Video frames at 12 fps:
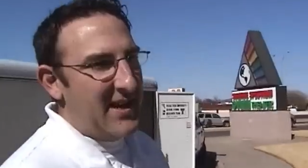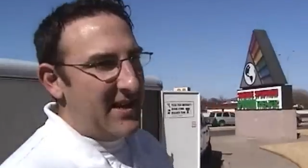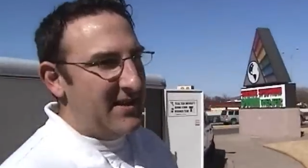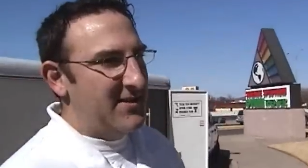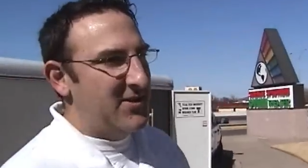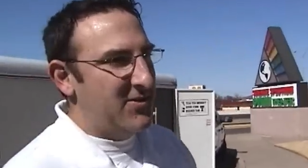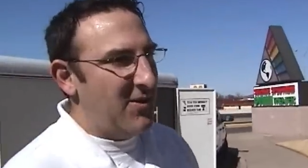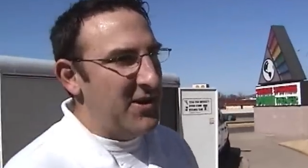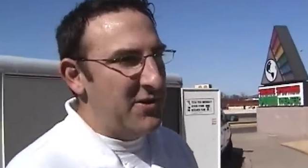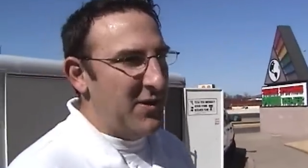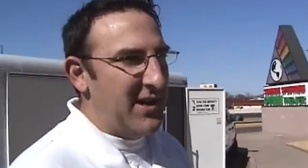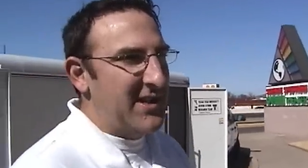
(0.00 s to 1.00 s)
uh, try
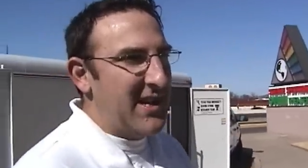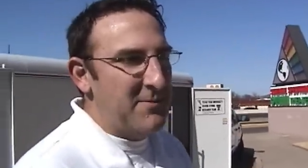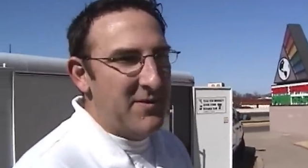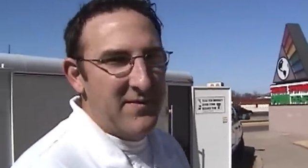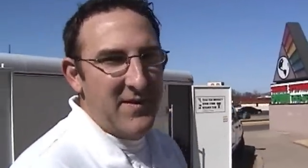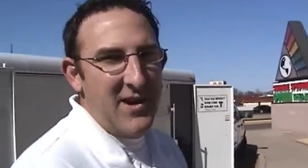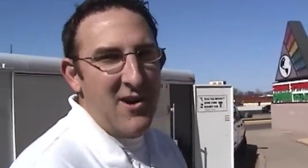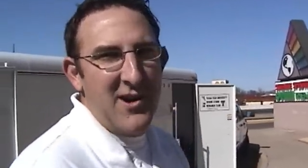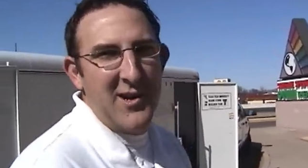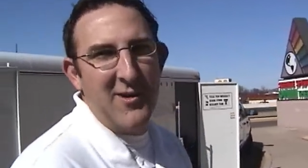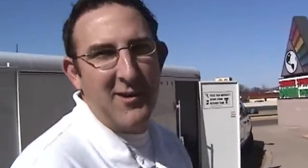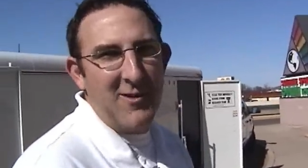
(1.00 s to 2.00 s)
to do any type of uh,
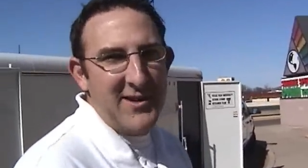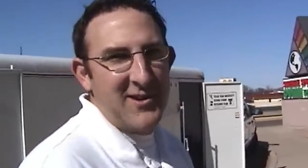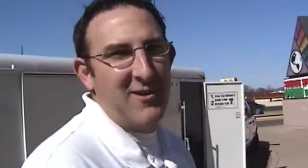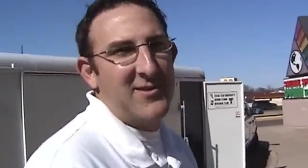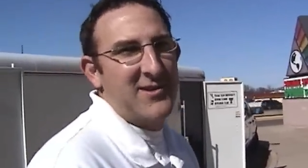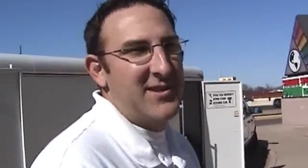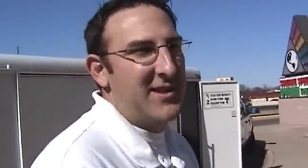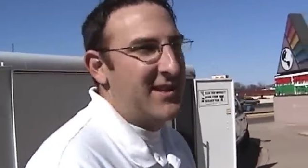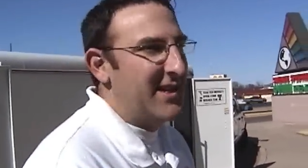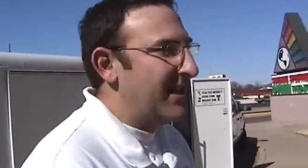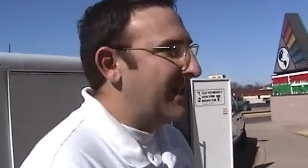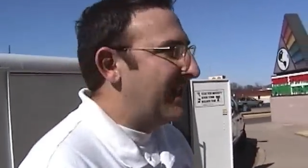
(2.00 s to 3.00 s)
ongoing research that
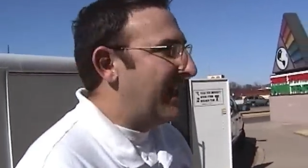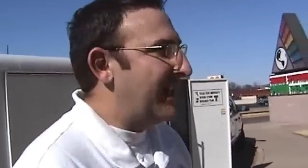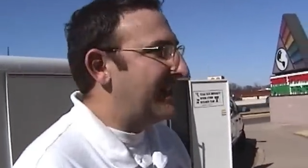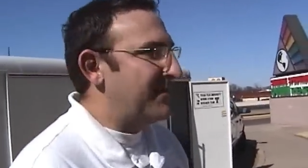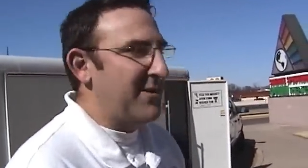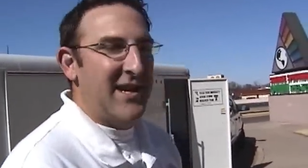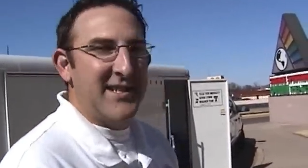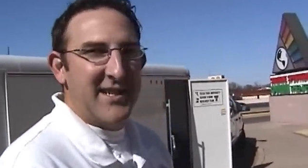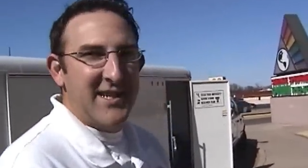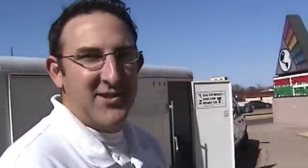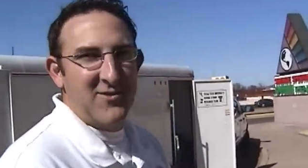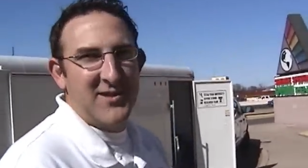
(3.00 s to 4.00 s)
uh, someone has
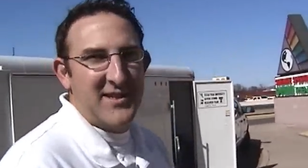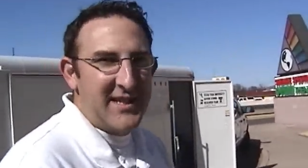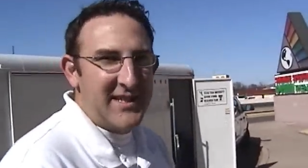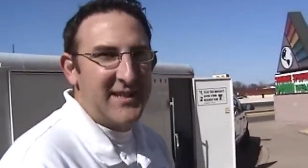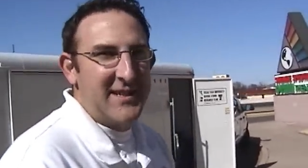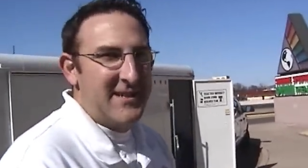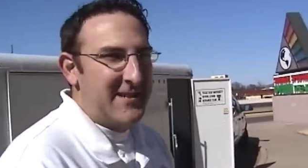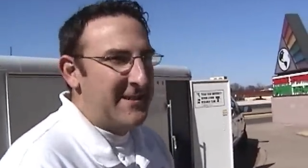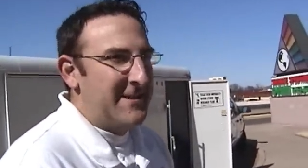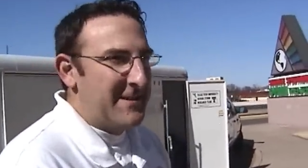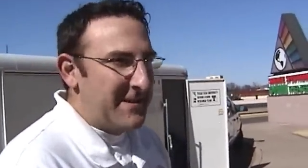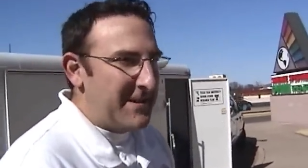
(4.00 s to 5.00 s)
an interest in.
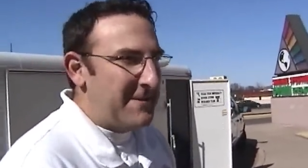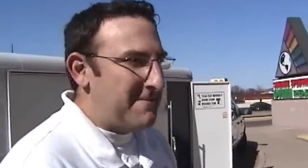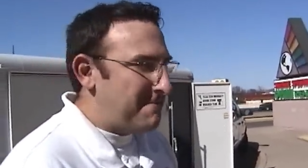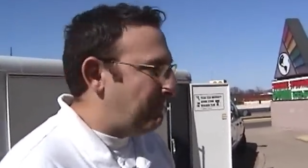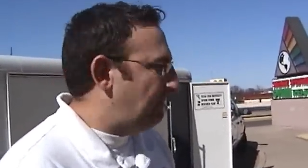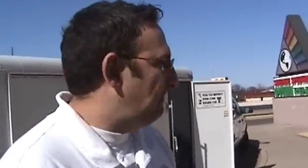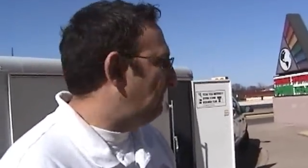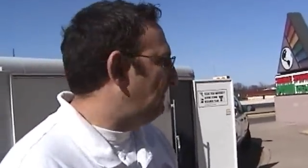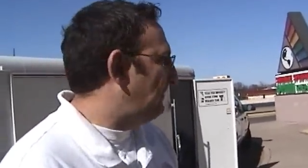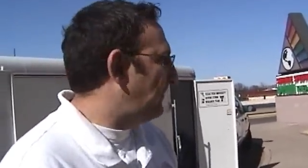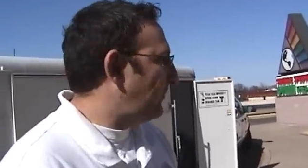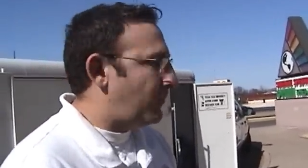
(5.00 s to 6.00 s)
Okay. Uh, now
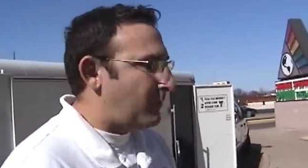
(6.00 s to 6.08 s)
y'all have